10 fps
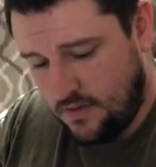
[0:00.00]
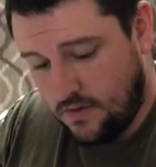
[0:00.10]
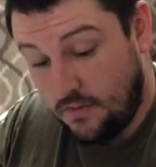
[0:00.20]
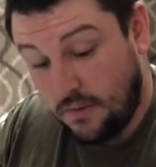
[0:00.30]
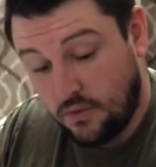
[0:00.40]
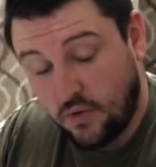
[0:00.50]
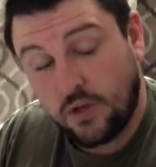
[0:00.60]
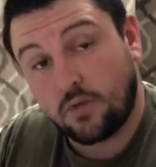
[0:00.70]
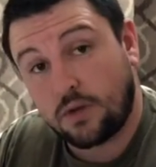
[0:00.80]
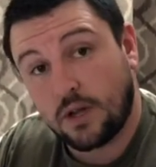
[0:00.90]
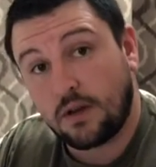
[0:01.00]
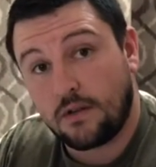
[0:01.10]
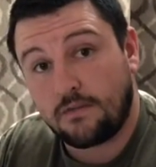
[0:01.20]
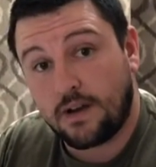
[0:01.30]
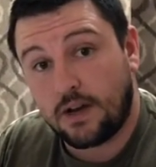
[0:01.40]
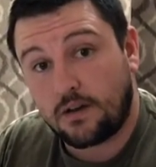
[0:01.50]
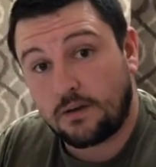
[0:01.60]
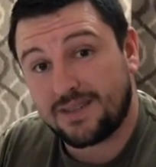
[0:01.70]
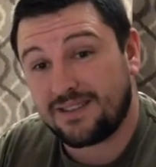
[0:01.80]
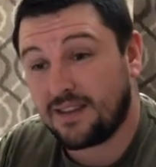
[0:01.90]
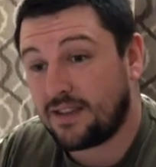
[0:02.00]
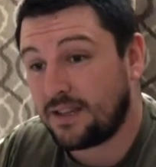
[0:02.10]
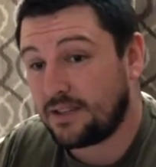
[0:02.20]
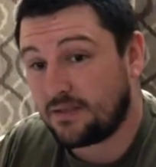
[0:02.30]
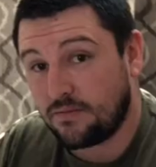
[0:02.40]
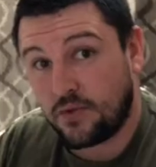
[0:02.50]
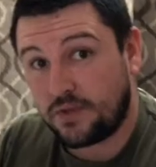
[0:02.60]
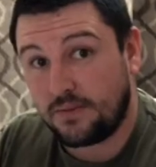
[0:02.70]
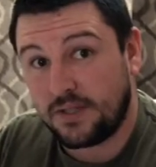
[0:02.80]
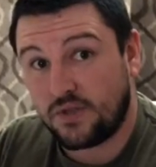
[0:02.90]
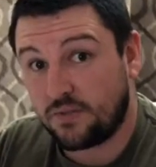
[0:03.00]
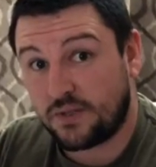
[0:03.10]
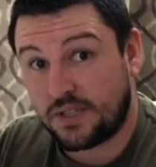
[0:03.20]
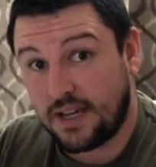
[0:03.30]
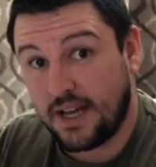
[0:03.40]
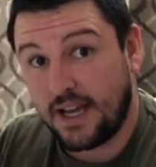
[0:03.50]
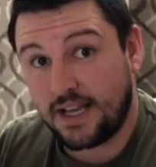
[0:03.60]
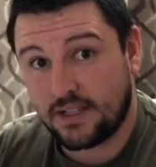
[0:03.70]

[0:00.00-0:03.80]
Remember, when you're working on firearms, nothing is supposed to be super tight.